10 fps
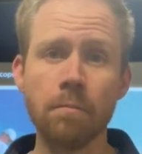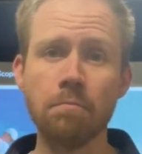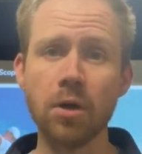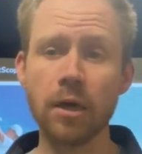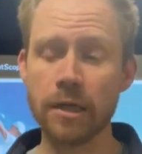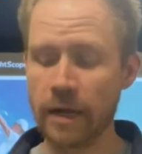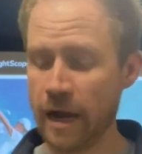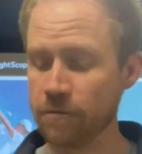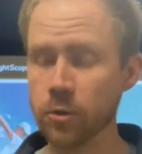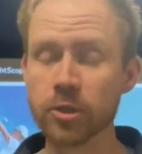but
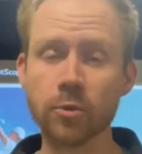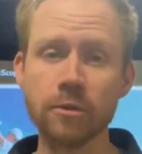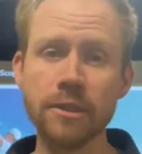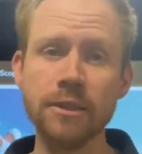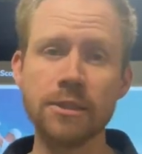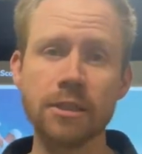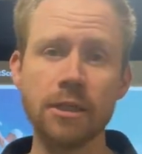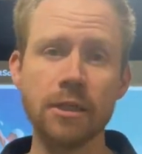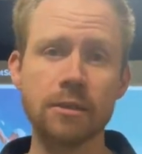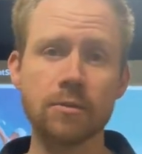after its release,
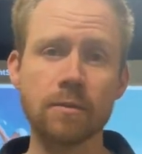it